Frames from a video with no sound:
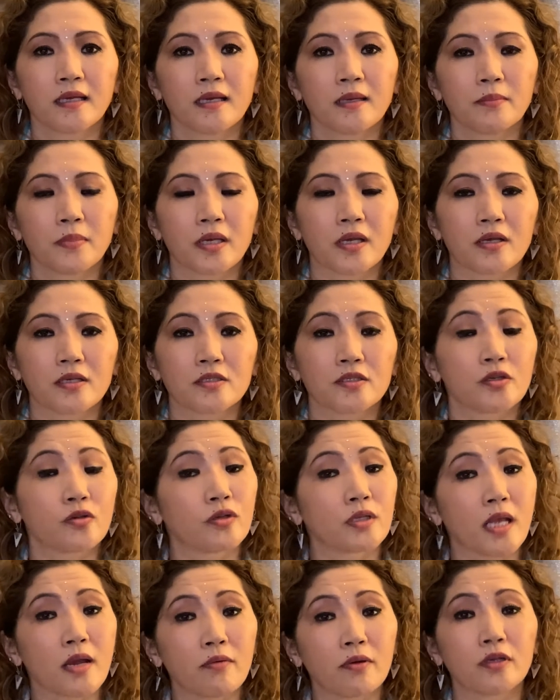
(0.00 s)
because you
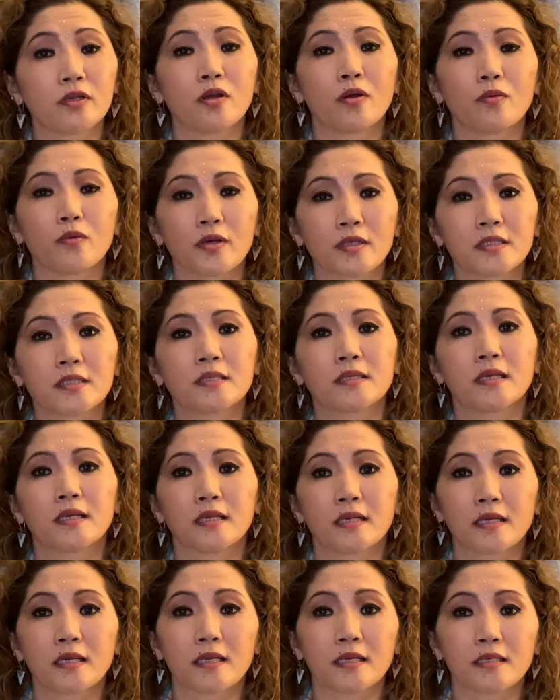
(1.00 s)
never know what
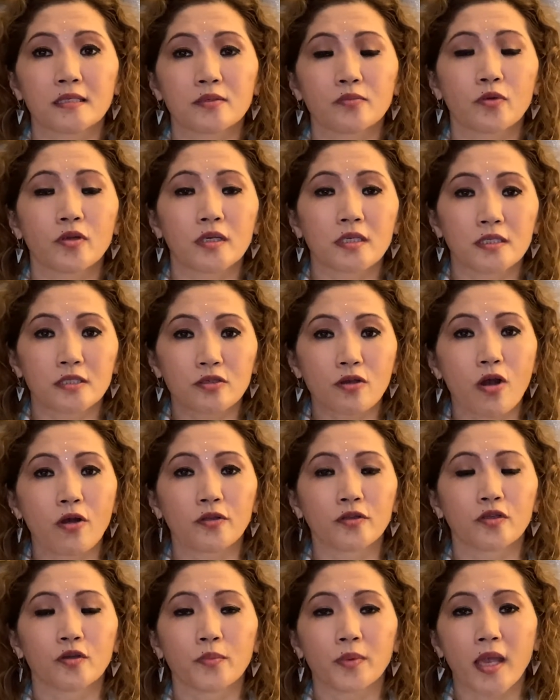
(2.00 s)
it is, what it's
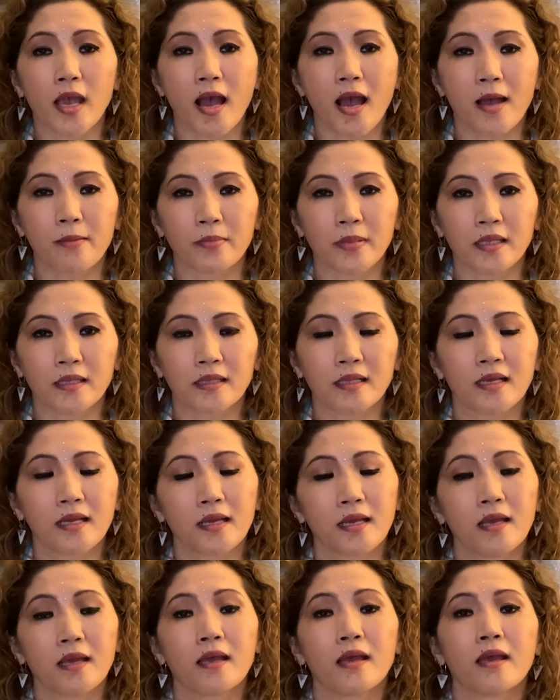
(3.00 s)
going to be happen.
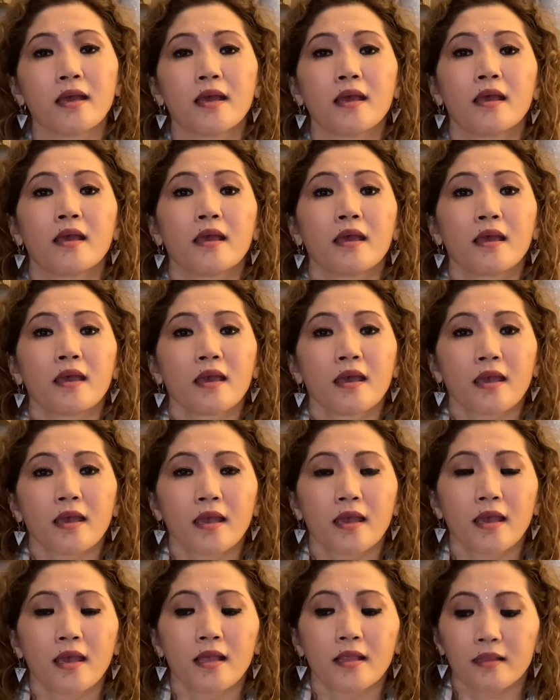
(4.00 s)

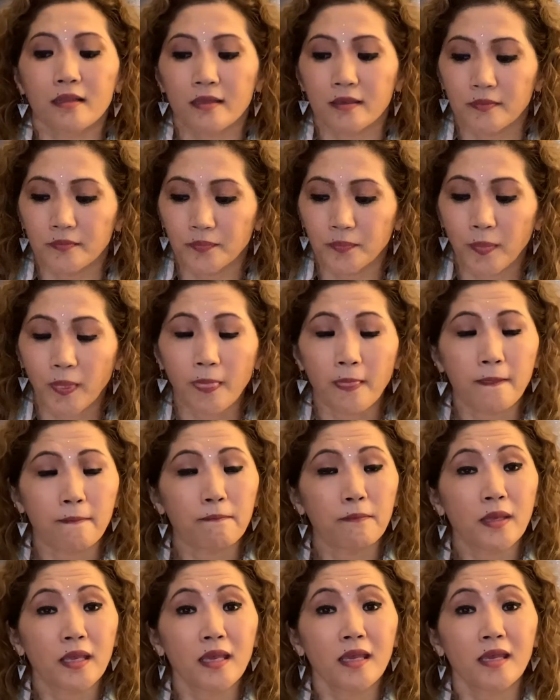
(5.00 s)
And
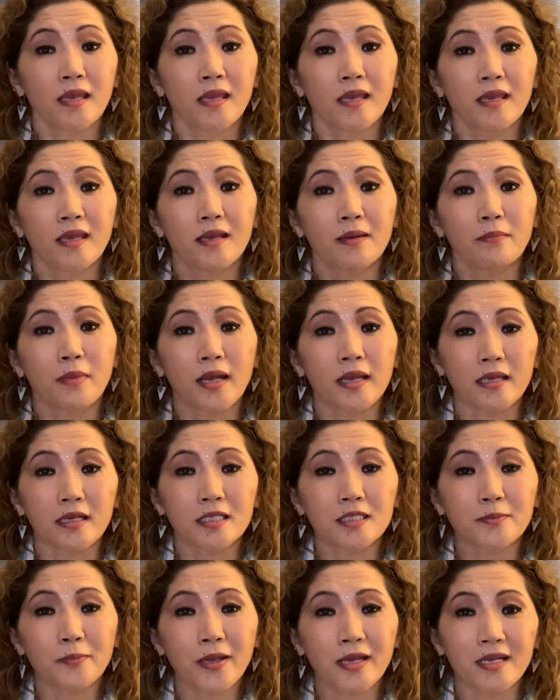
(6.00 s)
my
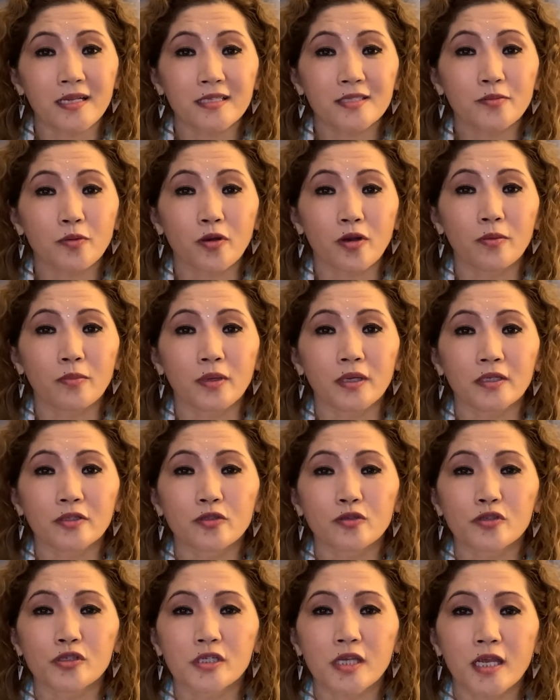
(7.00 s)
experience from
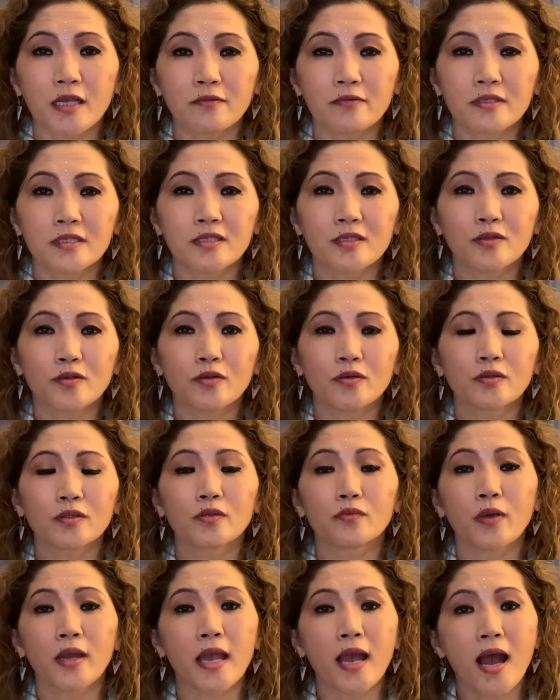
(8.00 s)
to share with you,
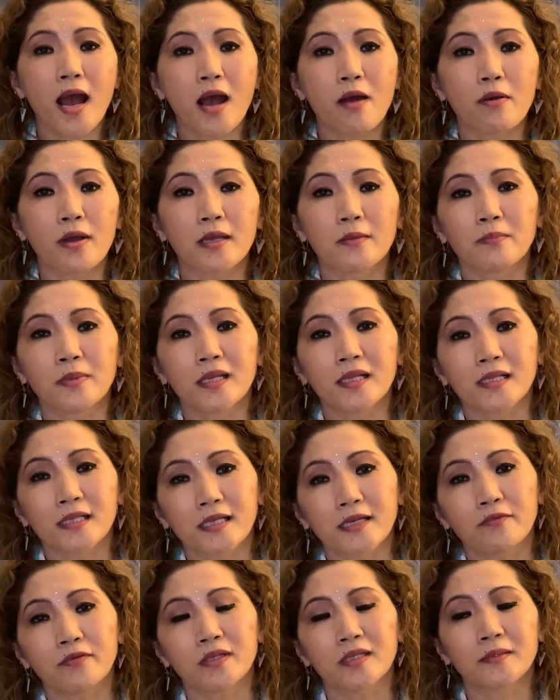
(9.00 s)
the way how I've been
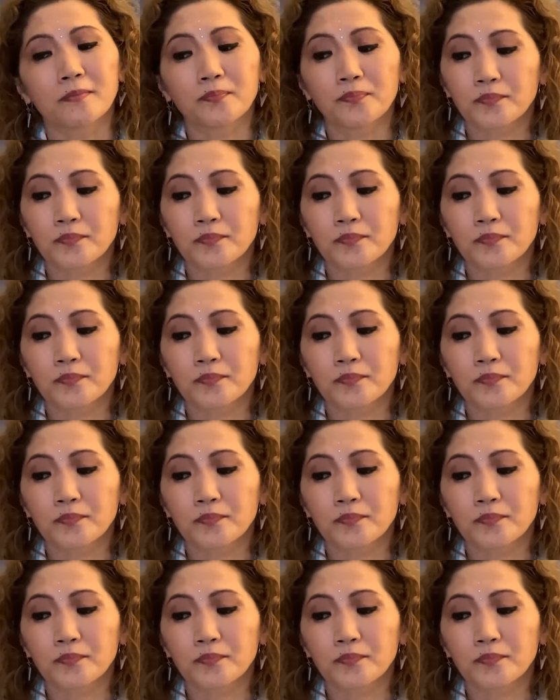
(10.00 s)
living